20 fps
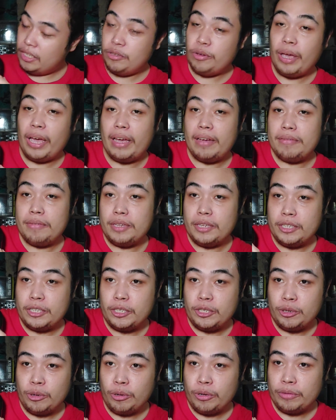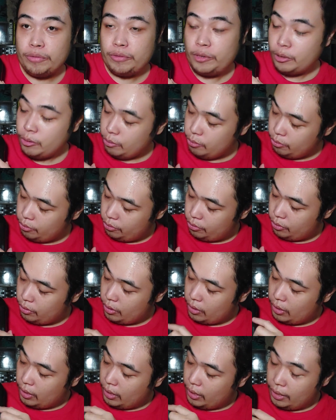you have here your fuse,
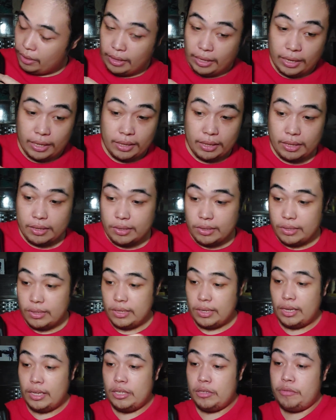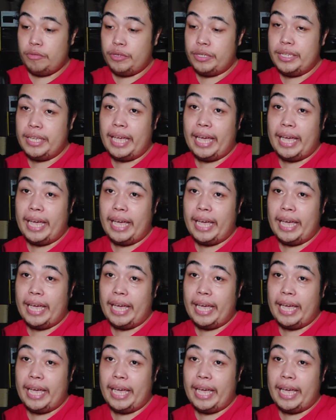and then this is for the